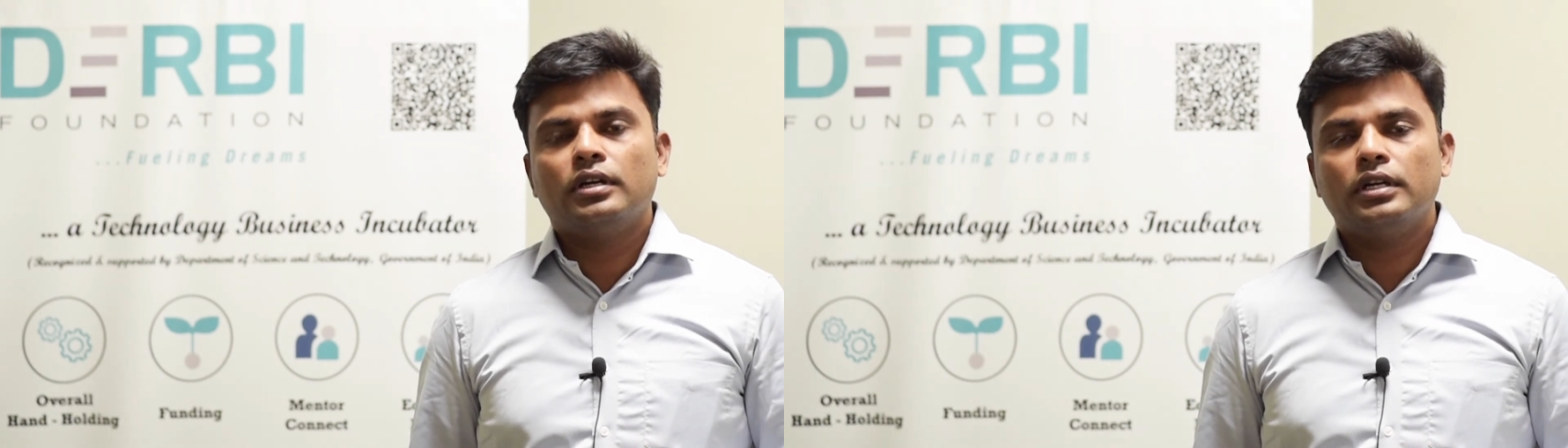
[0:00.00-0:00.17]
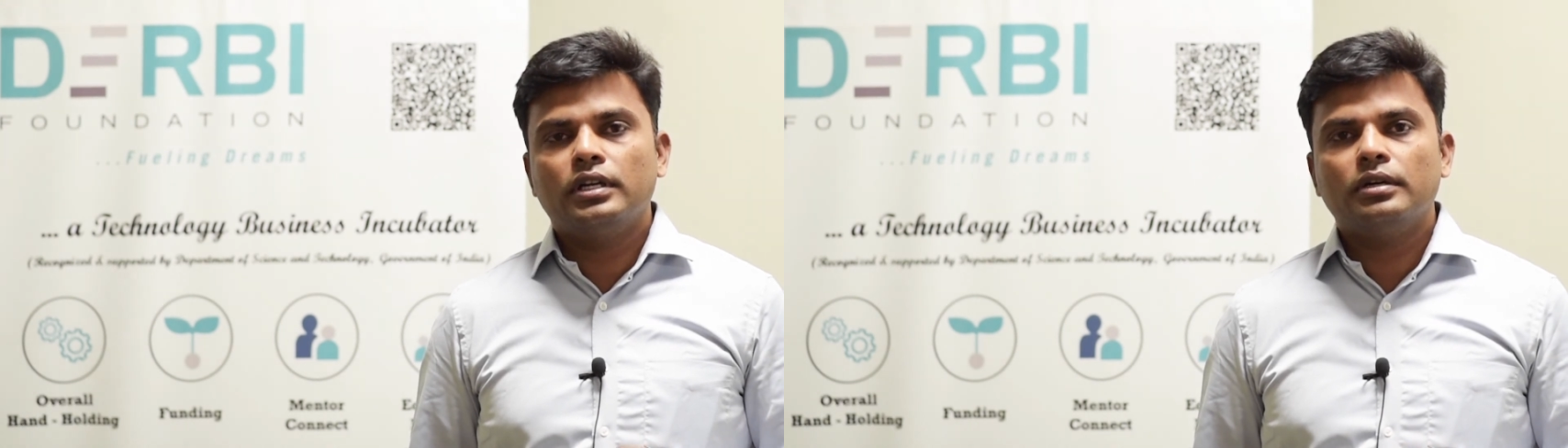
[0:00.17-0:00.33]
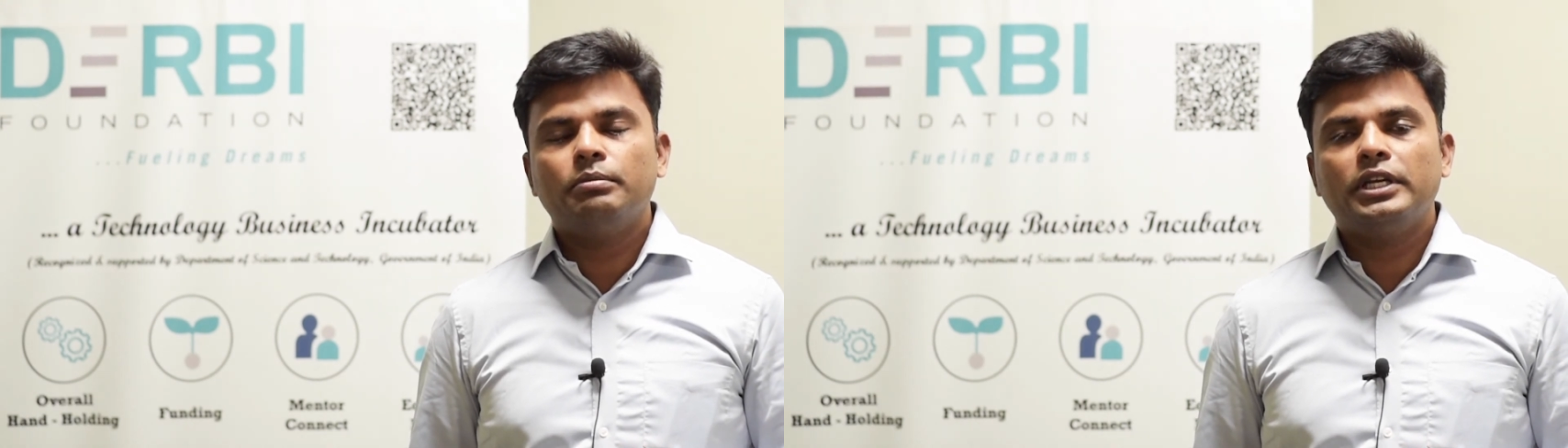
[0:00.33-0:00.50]

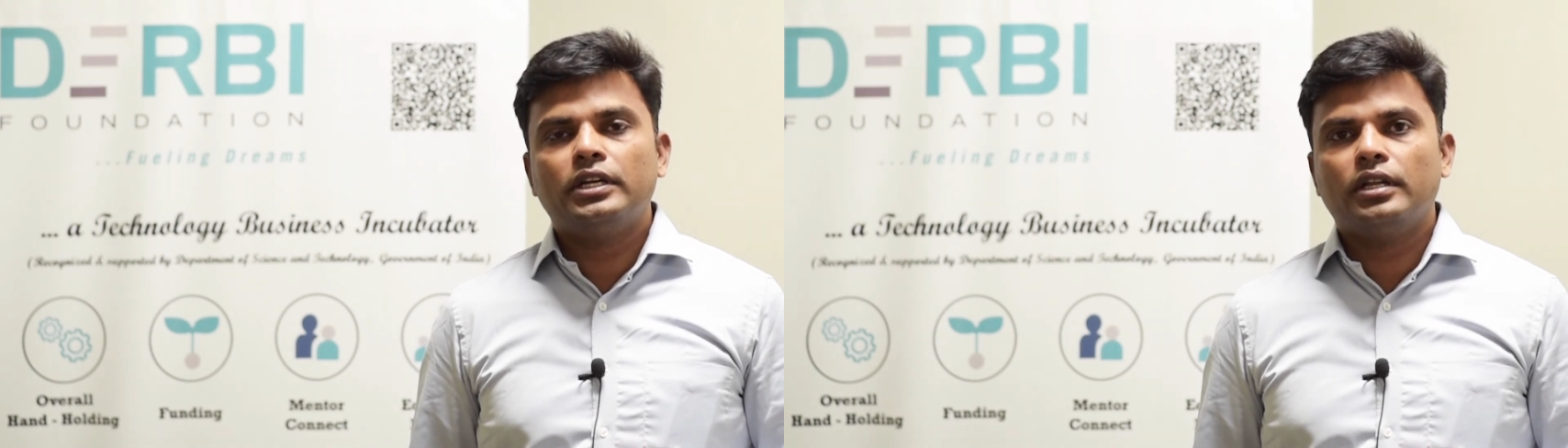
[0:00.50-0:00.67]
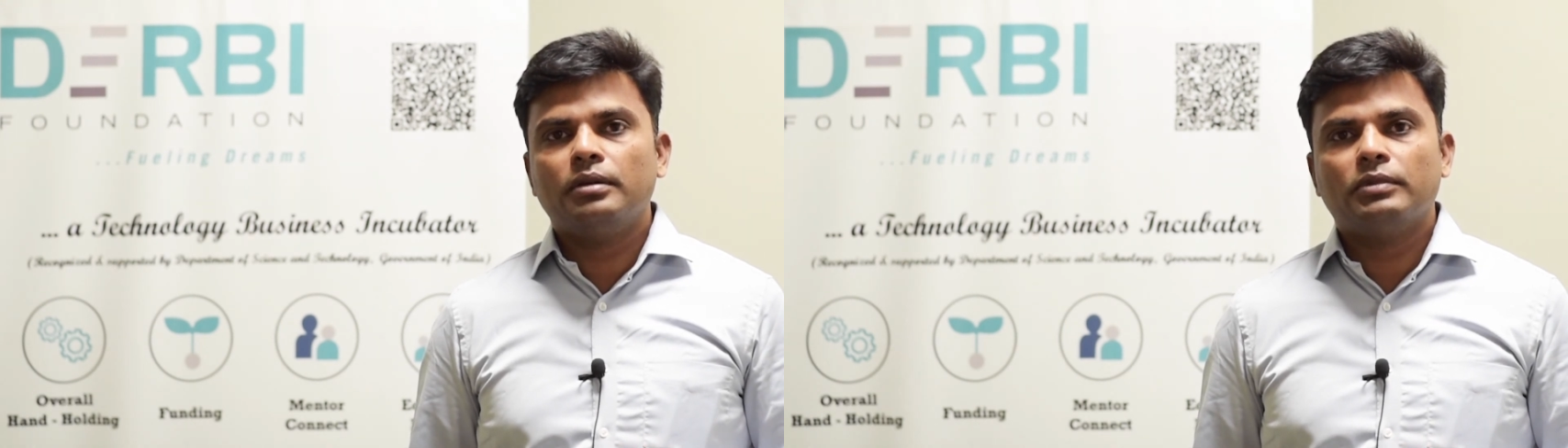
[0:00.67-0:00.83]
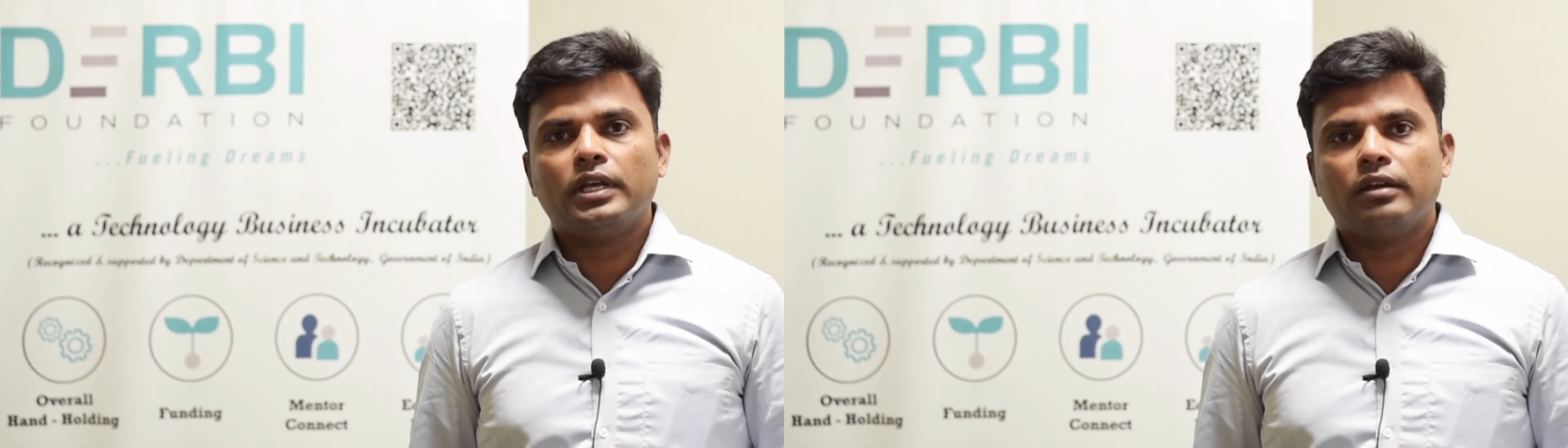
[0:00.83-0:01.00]
Derbi
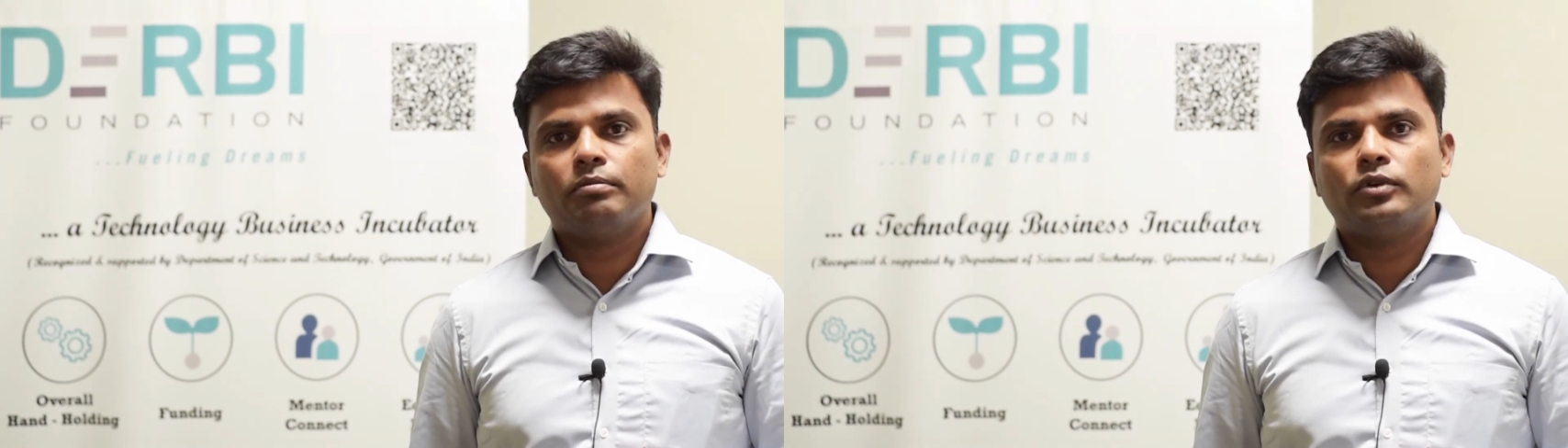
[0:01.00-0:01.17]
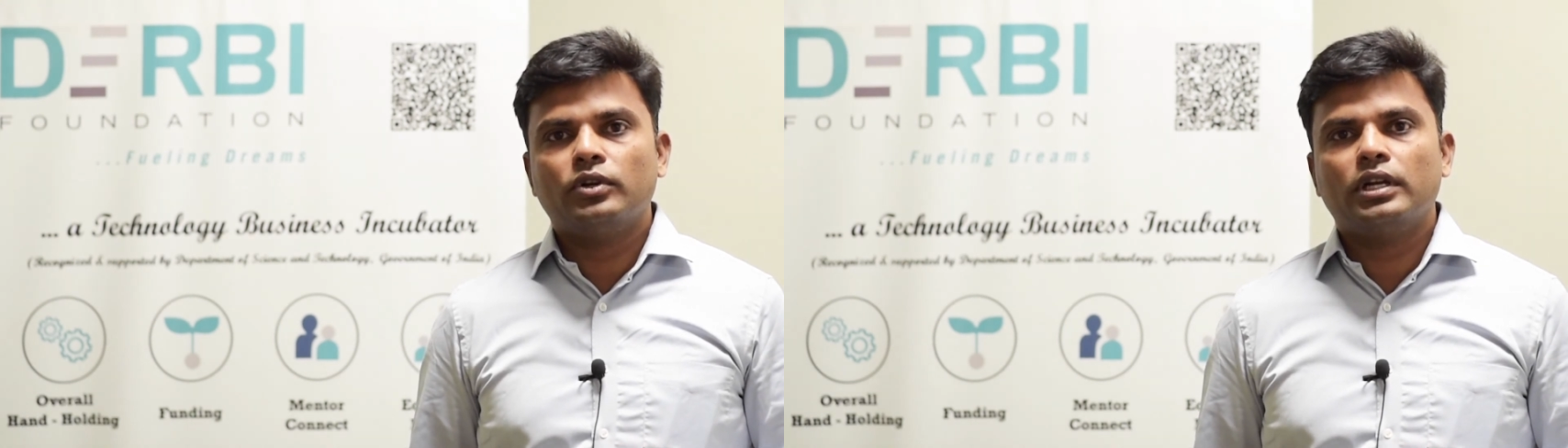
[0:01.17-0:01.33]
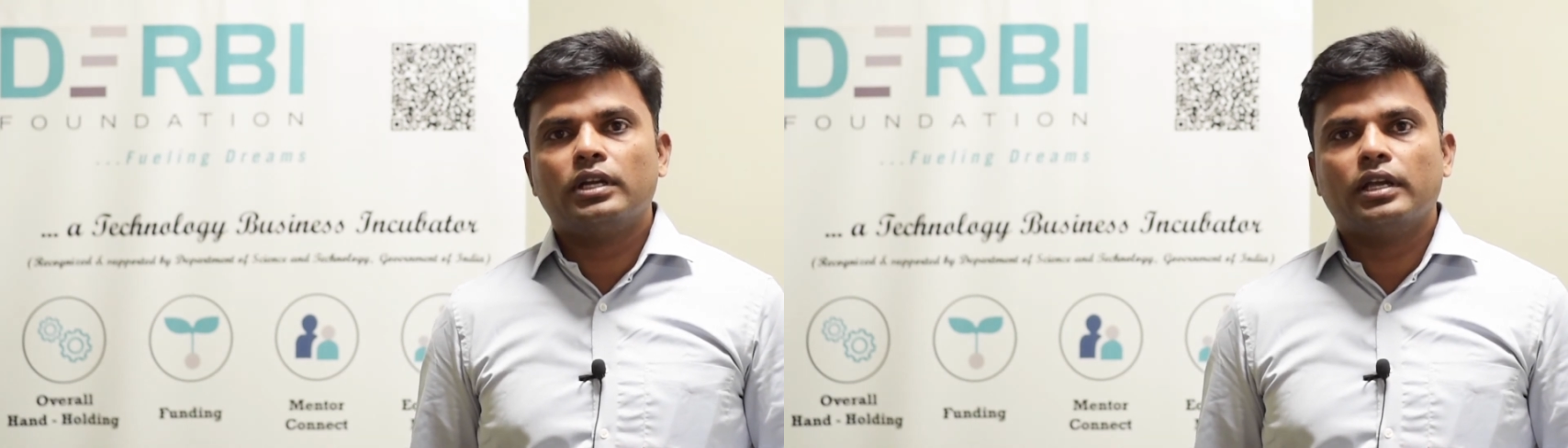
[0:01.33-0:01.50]
team they have put
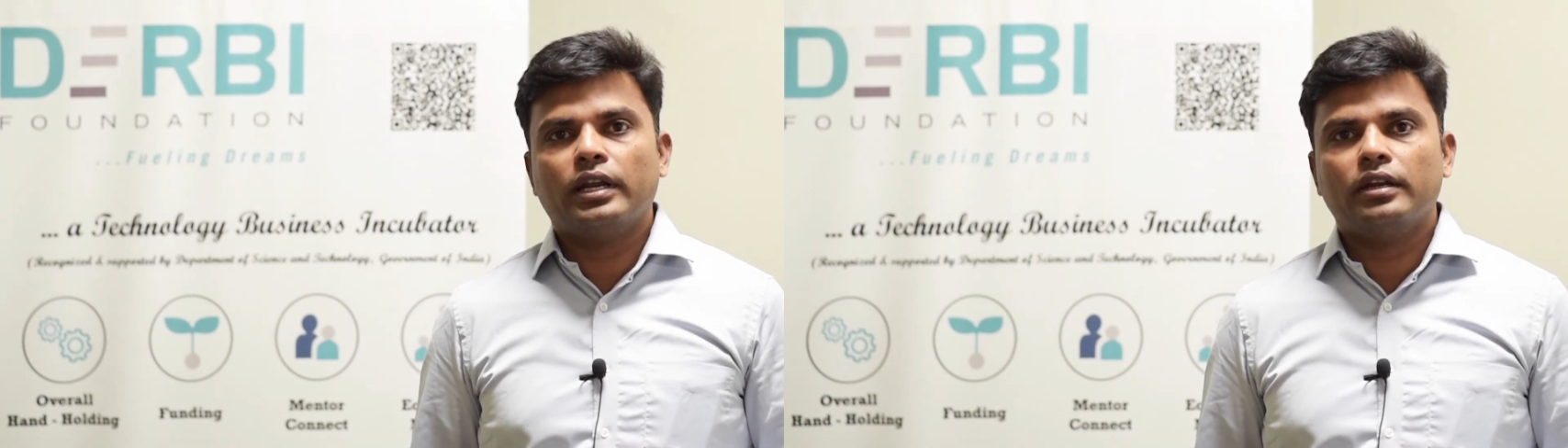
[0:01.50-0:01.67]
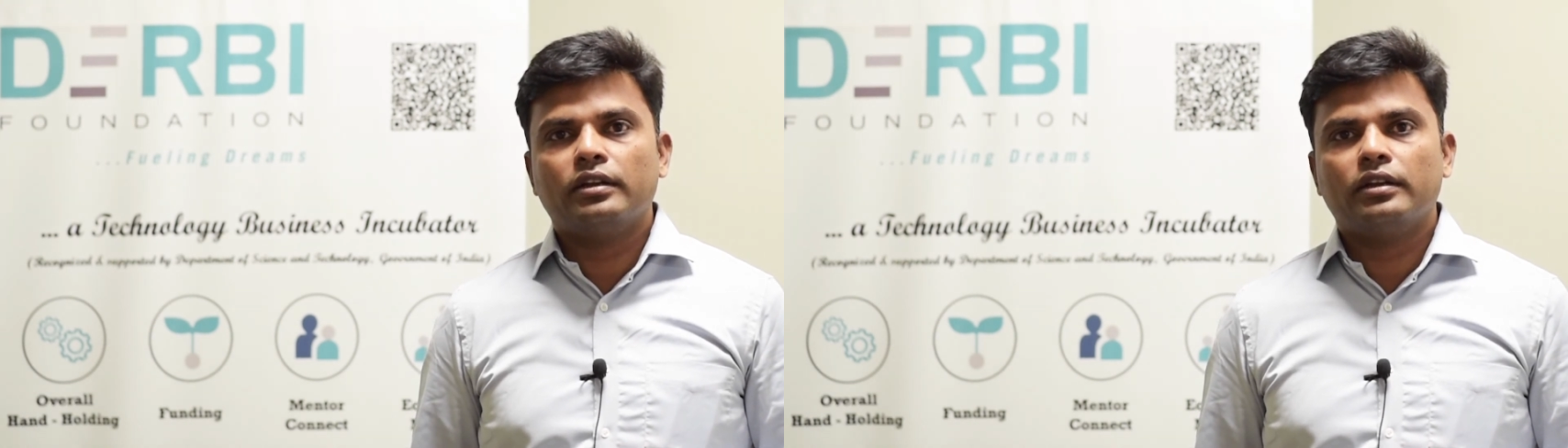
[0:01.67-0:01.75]
in a great